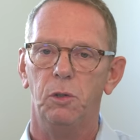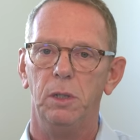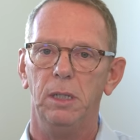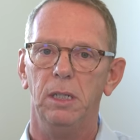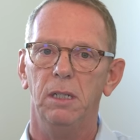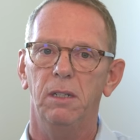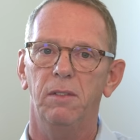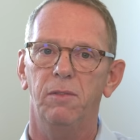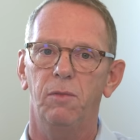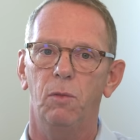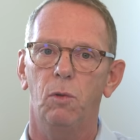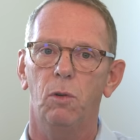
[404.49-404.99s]

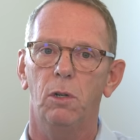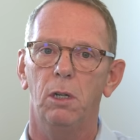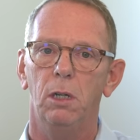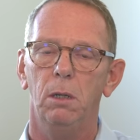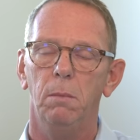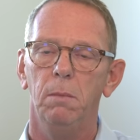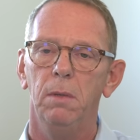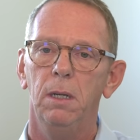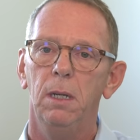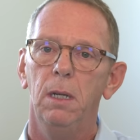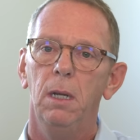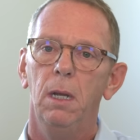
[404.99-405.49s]

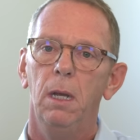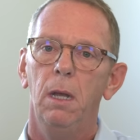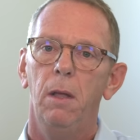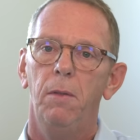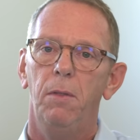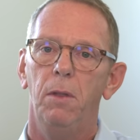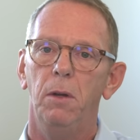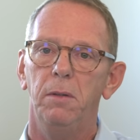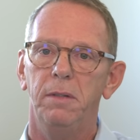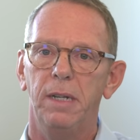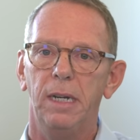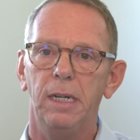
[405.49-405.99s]
transform
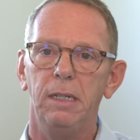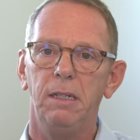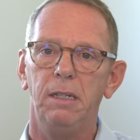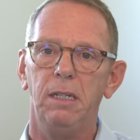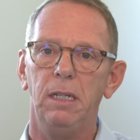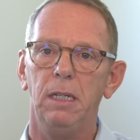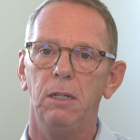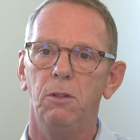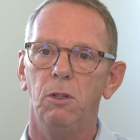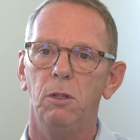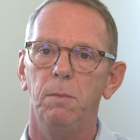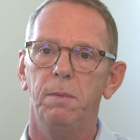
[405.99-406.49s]
those
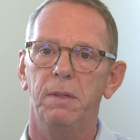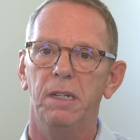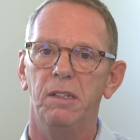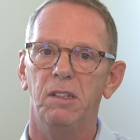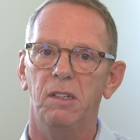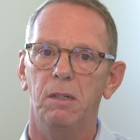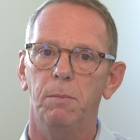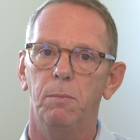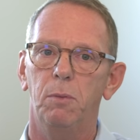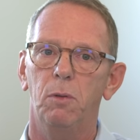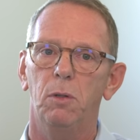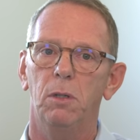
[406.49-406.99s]
IT groups
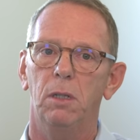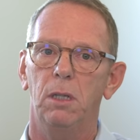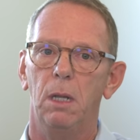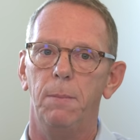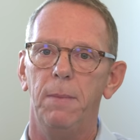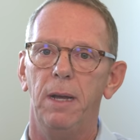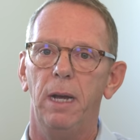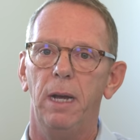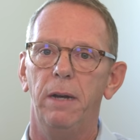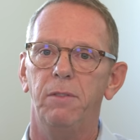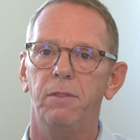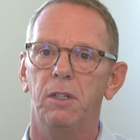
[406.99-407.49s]
that support
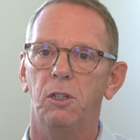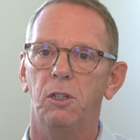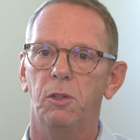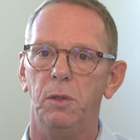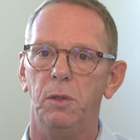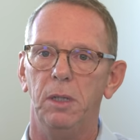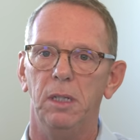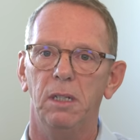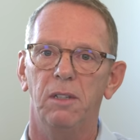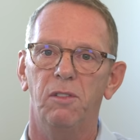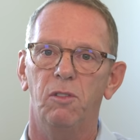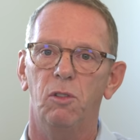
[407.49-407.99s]
them have to
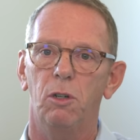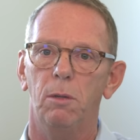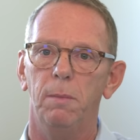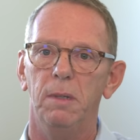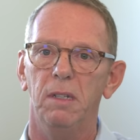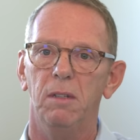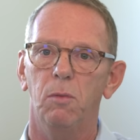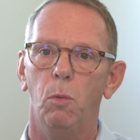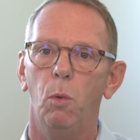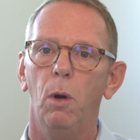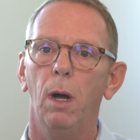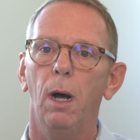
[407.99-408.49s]
transform
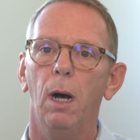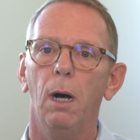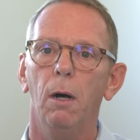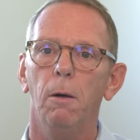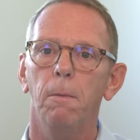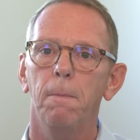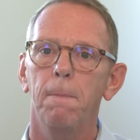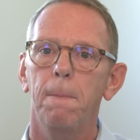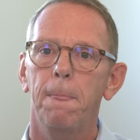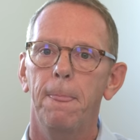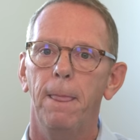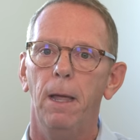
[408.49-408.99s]
as
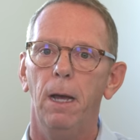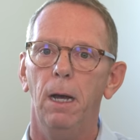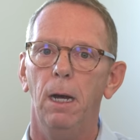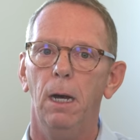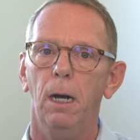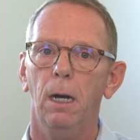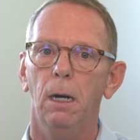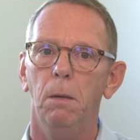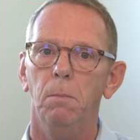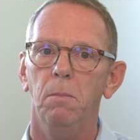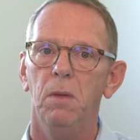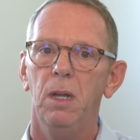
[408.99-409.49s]
well
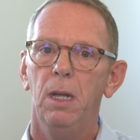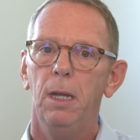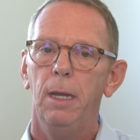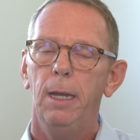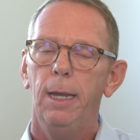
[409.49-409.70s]
um,